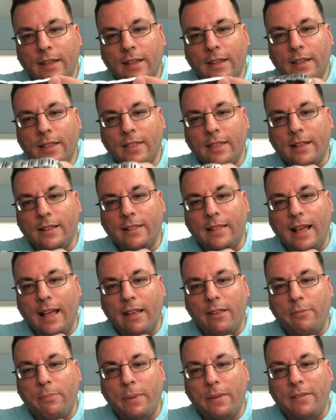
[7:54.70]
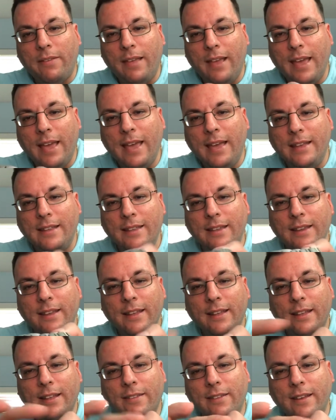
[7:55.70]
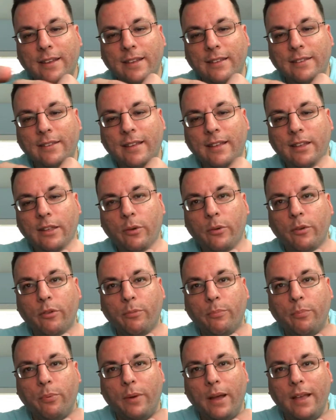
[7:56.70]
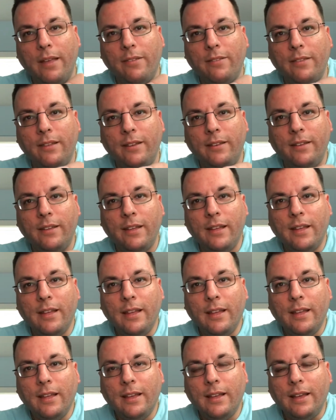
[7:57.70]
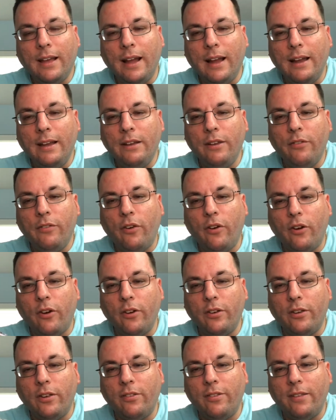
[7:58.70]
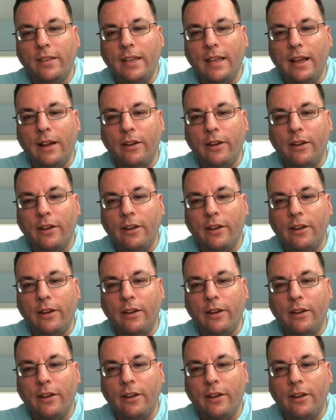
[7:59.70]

the clasp is hidden. It's a continuous bracelet. Kind of hard to see how